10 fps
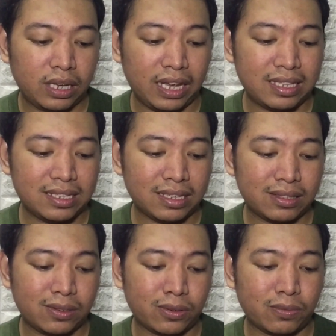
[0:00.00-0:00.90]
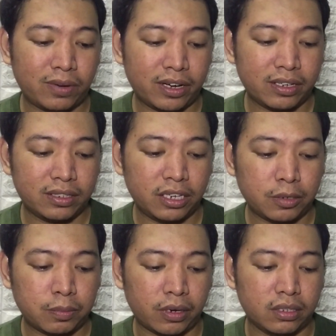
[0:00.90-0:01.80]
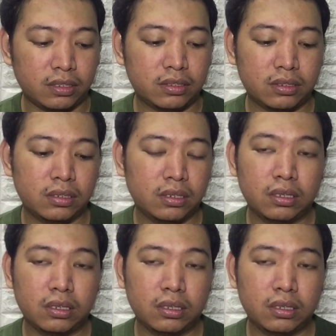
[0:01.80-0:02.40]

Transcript: headset or wired earpods,